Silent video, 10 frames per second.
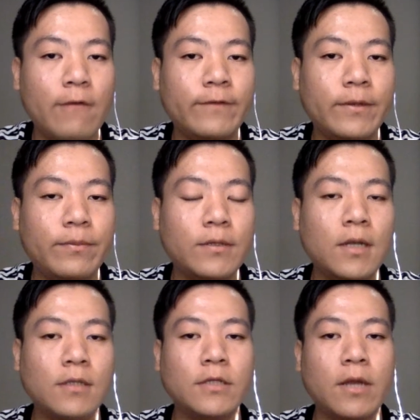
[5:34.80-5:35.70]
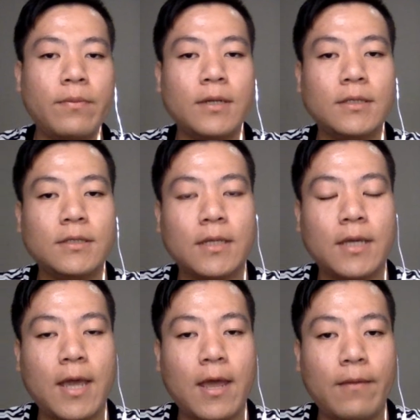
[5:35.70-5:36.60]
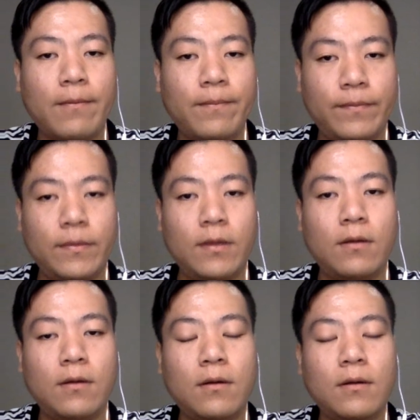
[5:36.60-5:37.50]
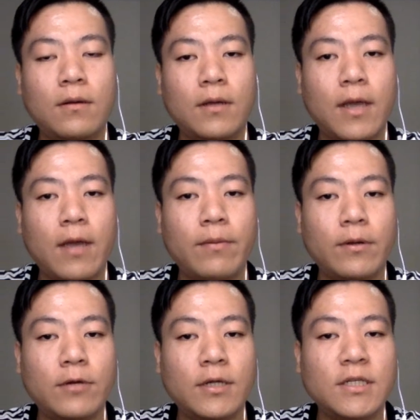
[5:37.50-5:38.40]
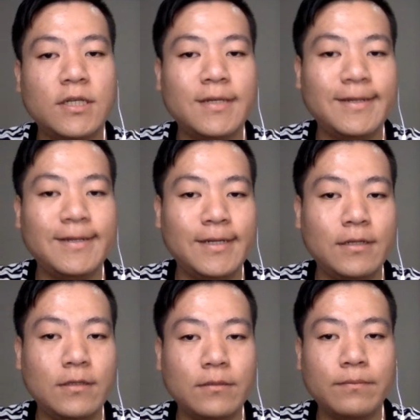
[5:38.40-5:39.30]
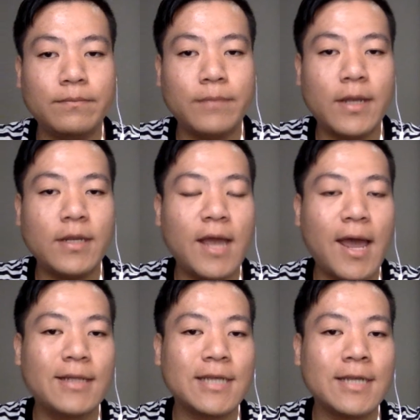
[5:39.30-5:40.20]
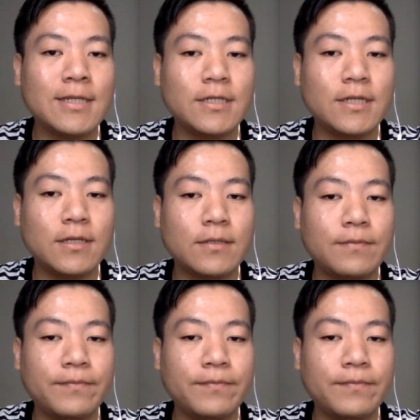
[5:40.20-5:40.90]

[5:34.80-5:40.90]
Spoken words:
Fibonacci numbers can be written in many identities.